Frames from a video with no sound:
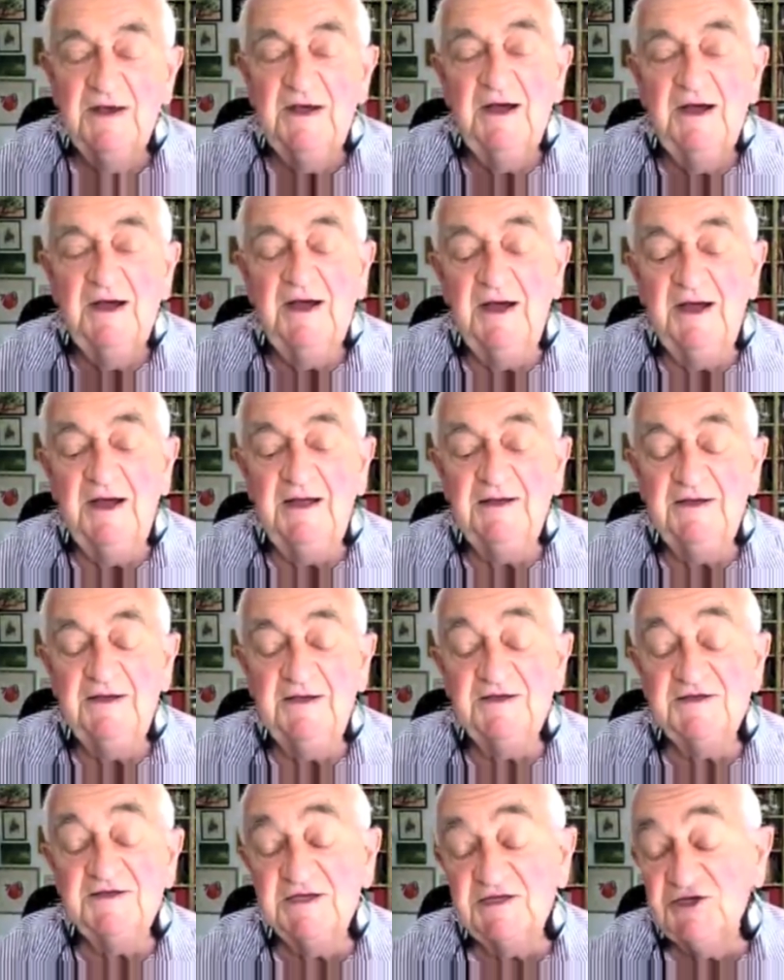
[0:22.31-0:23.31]
and
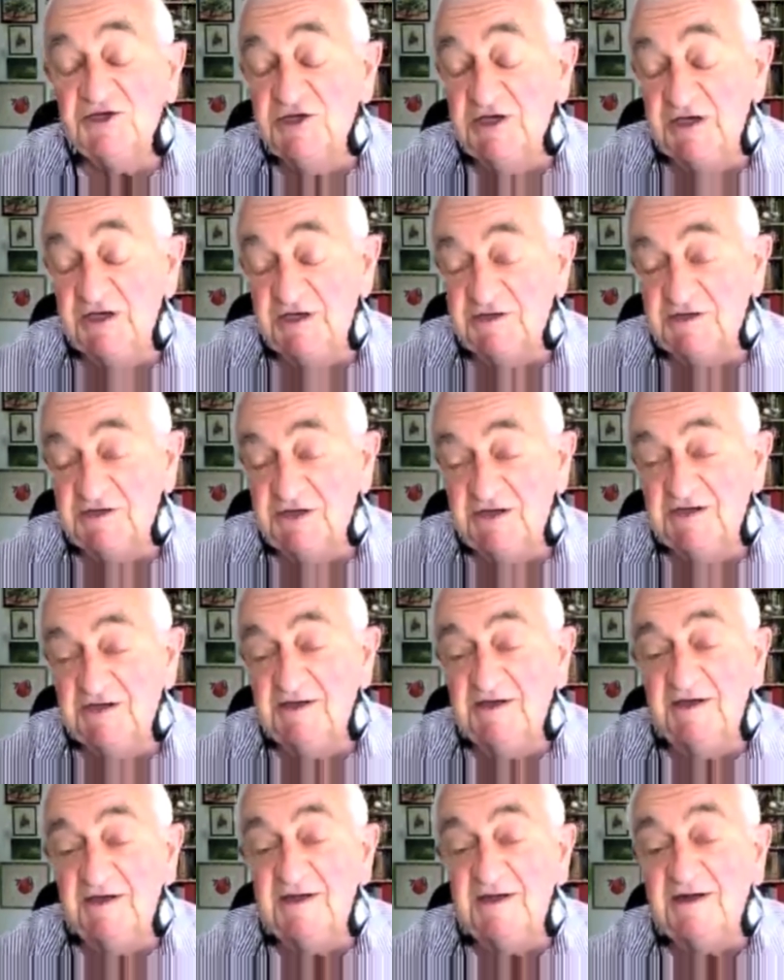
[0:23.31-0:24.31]
6 years
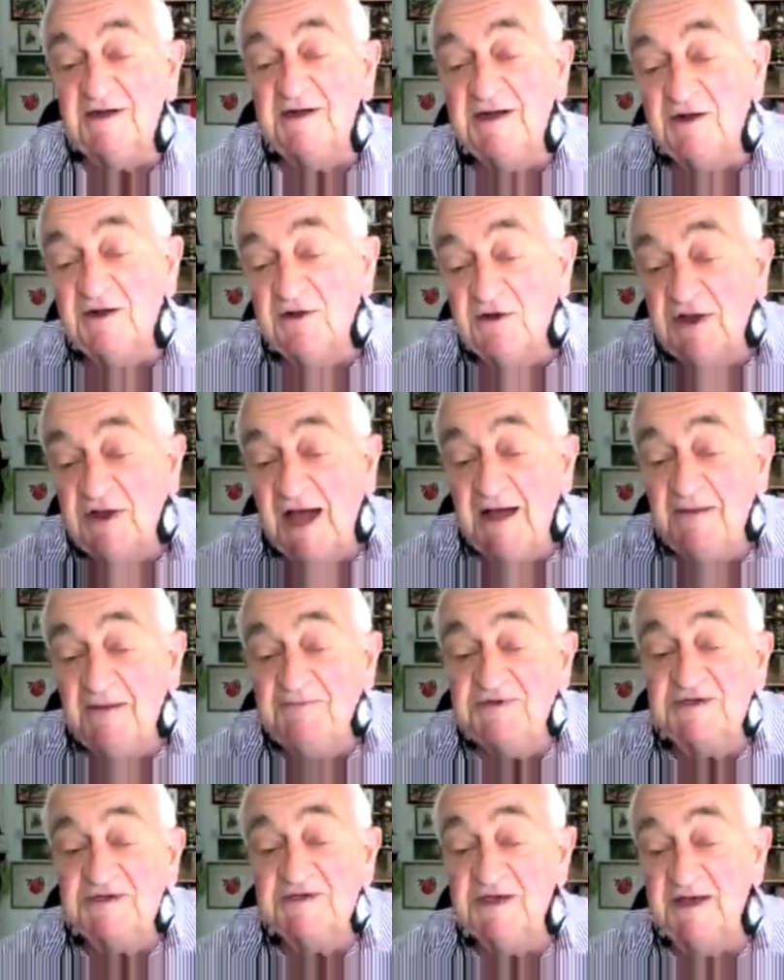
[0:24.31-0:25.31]
in clinical labs,
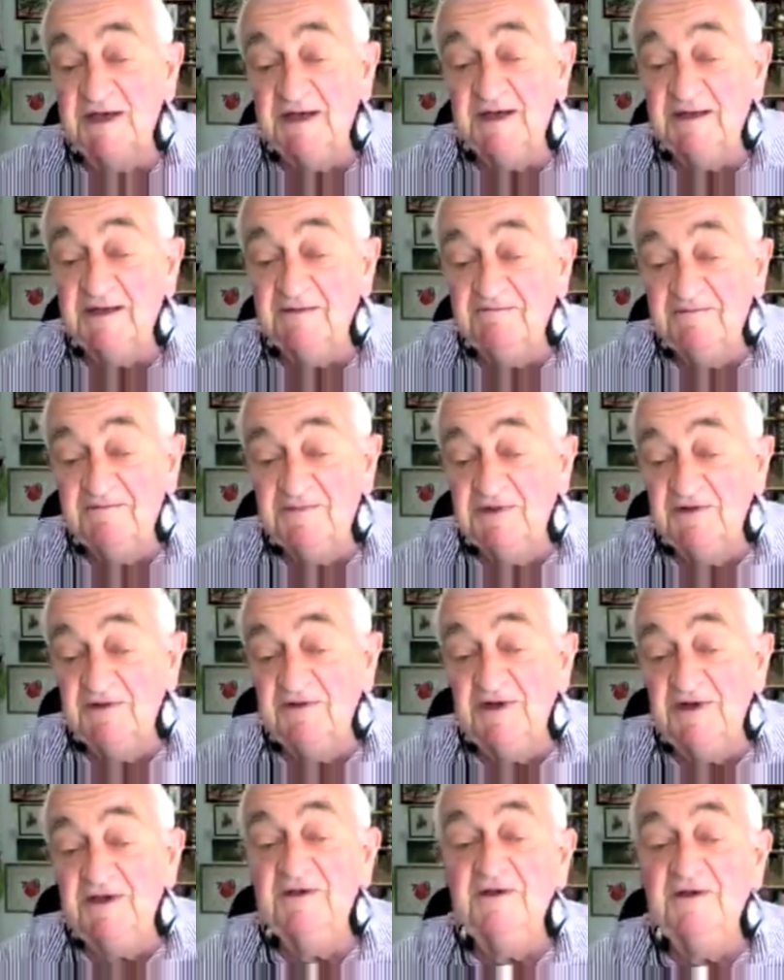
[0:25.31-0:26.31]

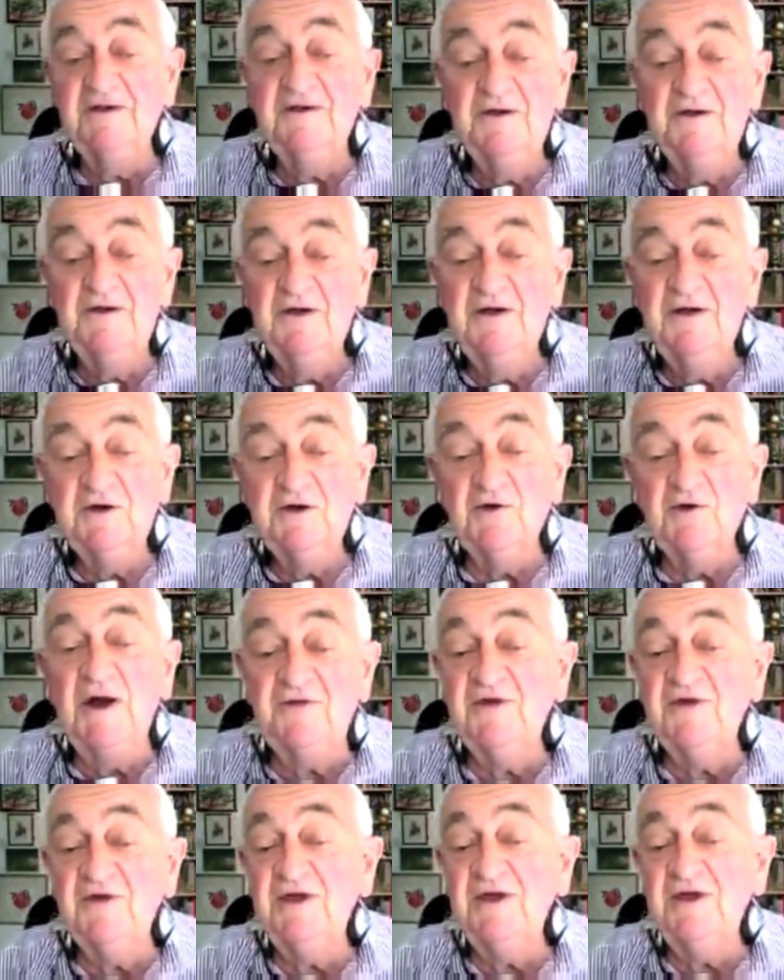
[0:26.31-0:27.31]
doing great
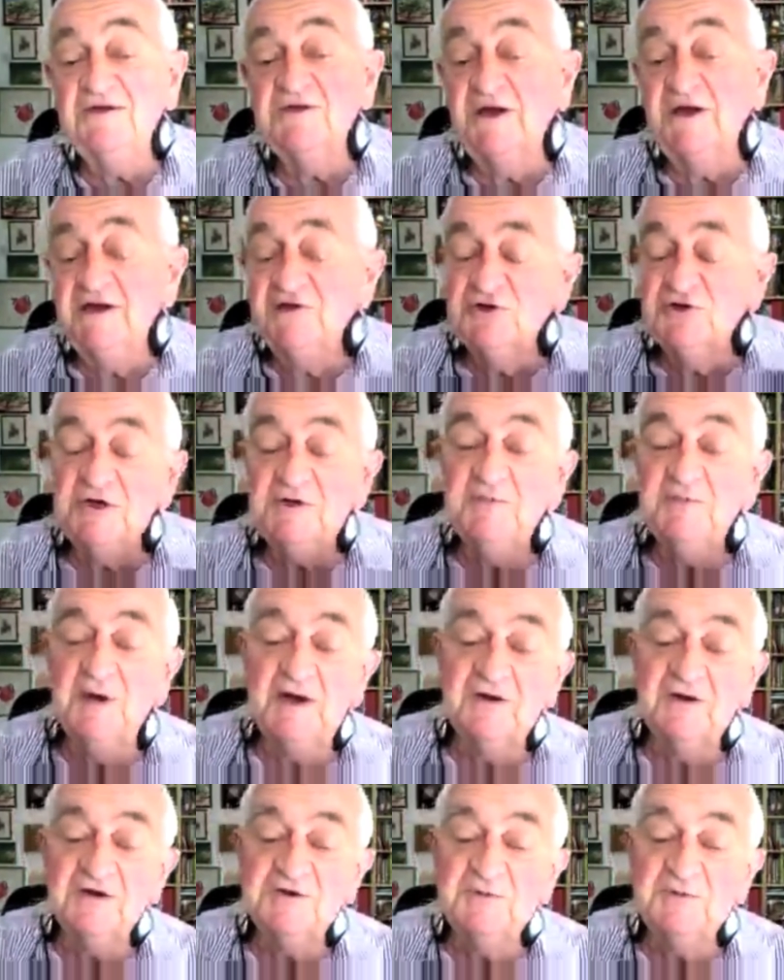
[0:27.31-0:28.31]
things. I enjoyed my
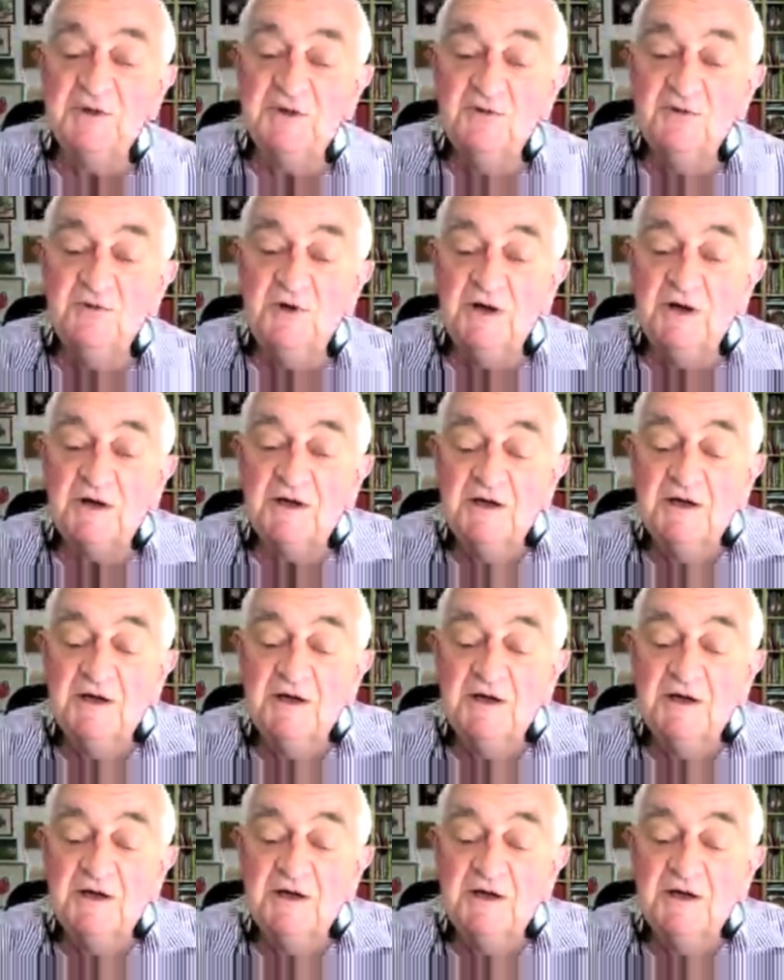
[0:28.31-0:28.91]
hospital work.